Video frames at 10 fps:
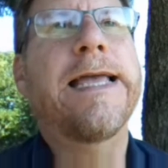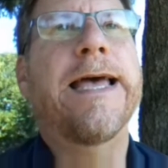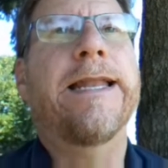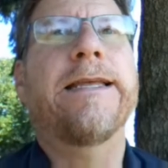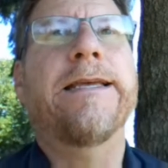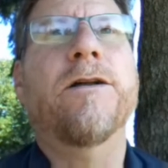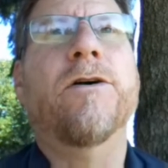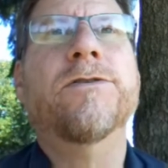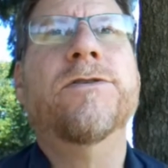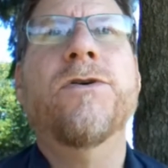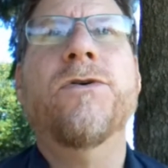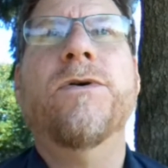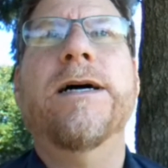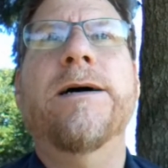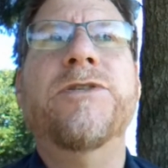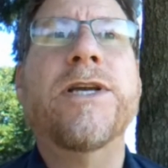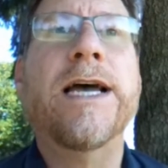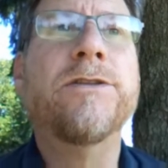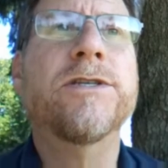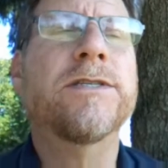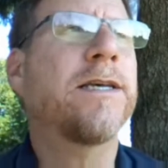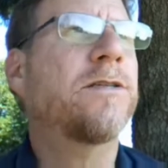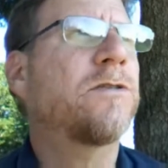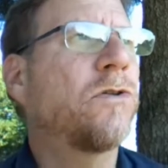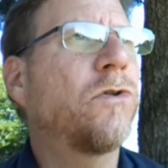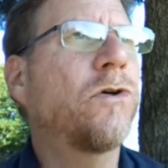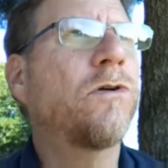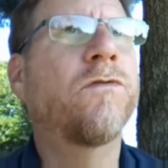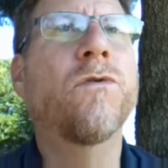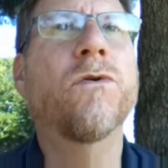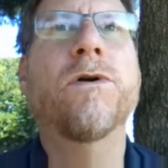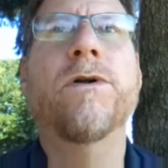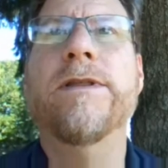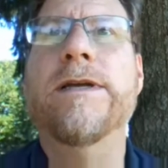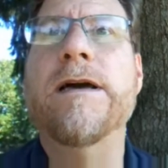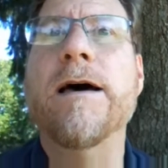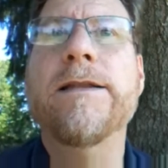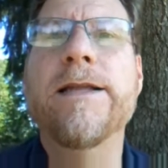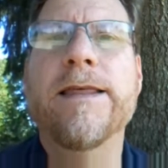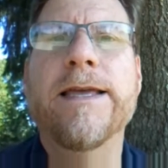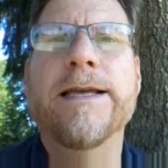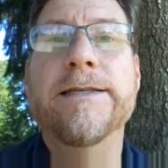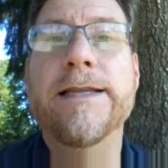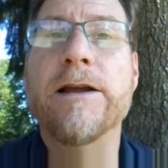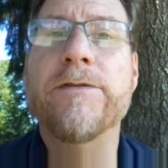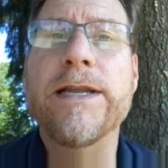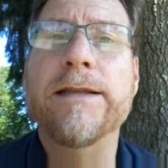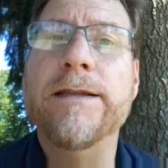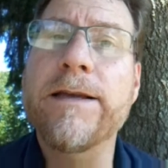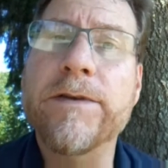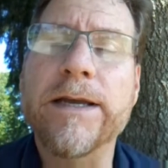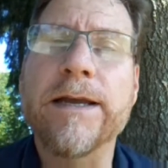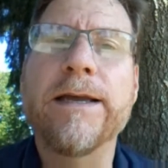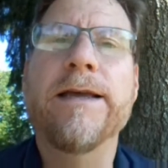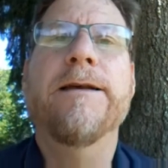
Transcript: and it also challenges us to look for the godly things in everyday living.